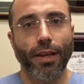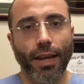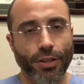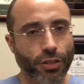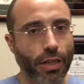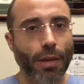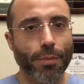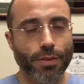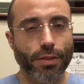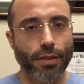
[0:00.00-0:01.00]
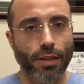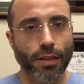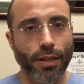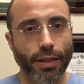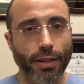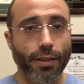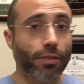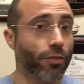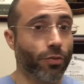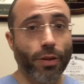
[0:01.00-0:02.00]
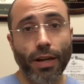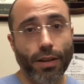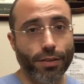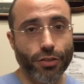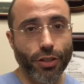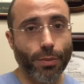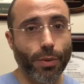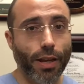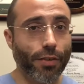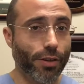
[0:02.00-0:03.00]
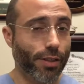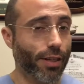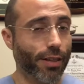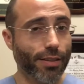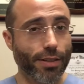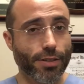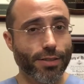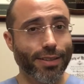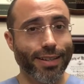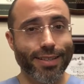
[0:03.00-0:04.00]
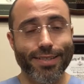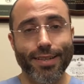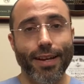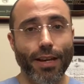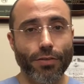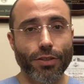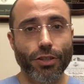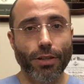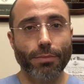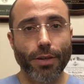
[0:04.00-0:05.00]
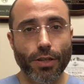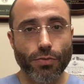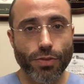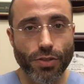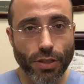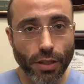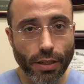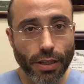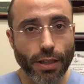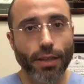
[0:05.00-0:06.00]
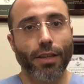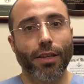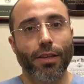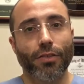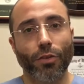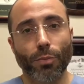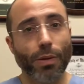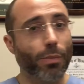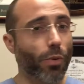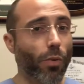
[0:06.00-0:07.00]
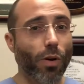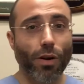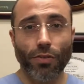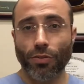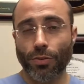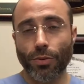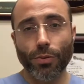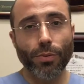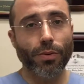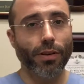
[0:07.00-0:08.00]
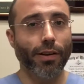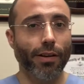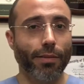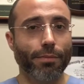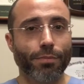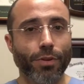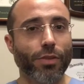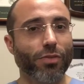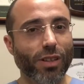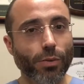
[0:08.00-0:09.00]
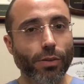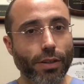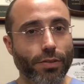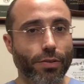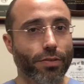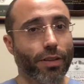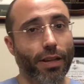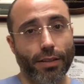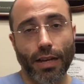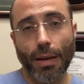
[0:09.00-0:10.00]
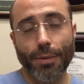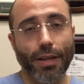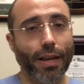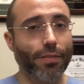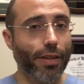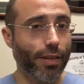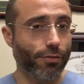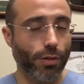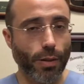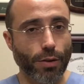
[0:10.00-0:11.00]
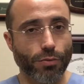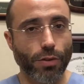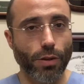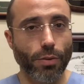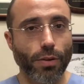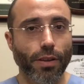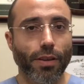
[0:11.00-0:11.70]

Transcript: actually came into the clinic straight out of the gym. We have a clinic that's inside of a gym-based facility, so people walk through pretty frequently, so it's not uncommon to have that inflow-outflow.